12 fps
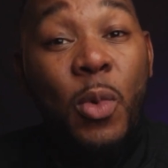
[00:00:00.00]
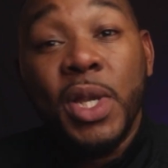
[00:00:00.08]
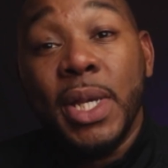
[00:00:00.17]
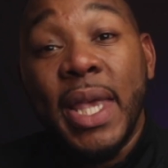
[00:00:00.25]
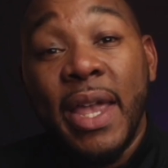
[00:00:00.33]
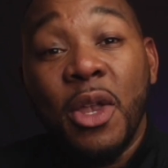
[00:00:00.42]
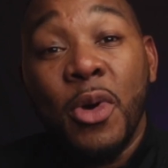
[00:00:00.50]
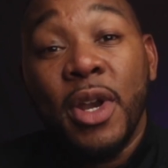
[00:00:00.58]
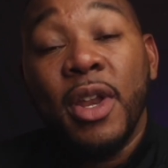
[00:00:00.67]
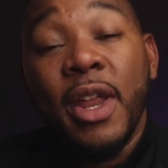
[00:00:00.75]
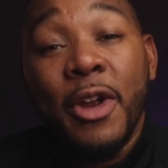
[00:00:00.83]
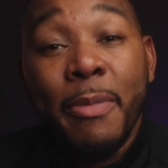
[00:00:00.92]
which is
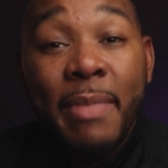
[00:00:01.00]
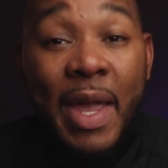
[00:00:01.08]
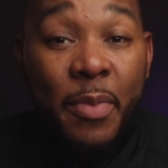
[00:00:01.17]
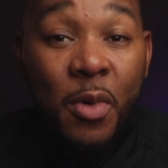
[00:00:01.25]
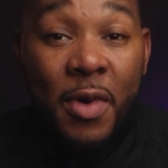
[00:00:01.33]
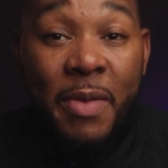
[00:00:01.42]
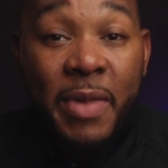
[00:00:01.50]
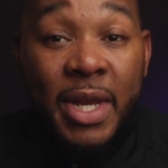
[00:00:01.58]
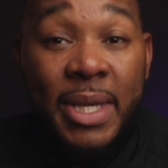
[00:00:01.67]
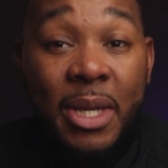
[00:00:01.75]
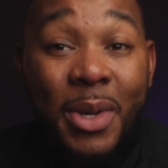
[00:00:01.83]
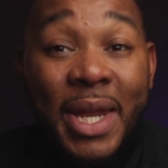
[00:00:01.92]
headquartered here in Maplewood,
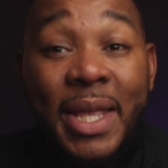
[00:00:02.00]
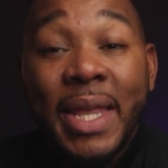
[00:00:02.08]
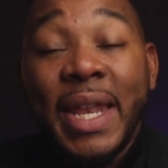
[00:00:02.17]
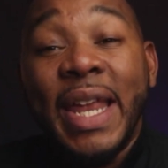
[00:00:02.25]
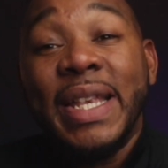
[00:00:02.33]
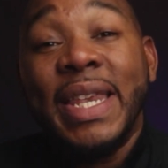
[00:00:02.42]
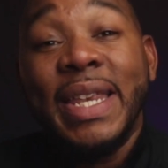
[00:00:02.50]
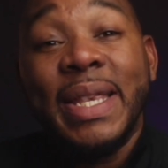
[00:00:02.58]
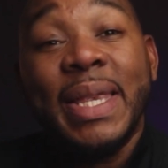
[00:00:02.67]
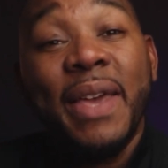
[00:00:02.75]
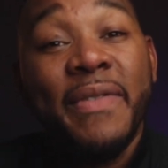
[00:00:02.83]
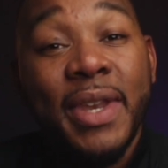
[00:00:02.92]
Minnesota in the
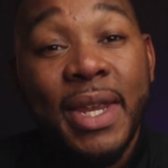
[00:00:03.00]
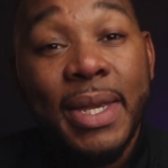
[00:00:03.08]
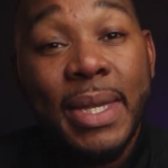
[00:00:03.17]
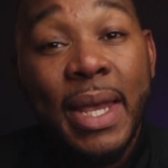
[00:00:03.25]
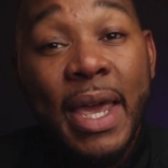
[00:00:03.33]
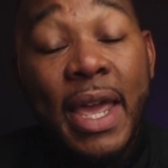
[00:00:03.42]
1970s.